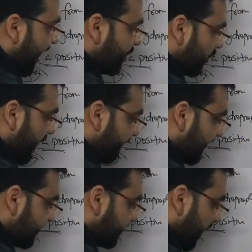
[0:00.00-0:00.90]

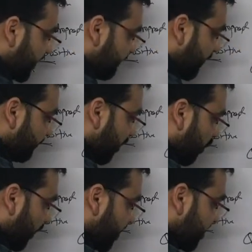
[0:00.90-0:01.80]
hydrograph, it started from the
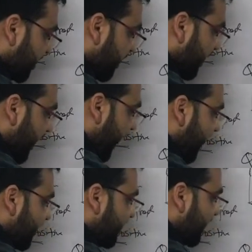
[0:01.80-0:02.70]
origin
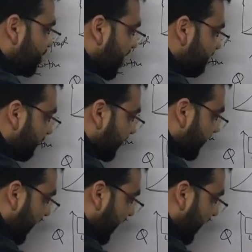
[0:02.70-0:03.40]
and the shape of the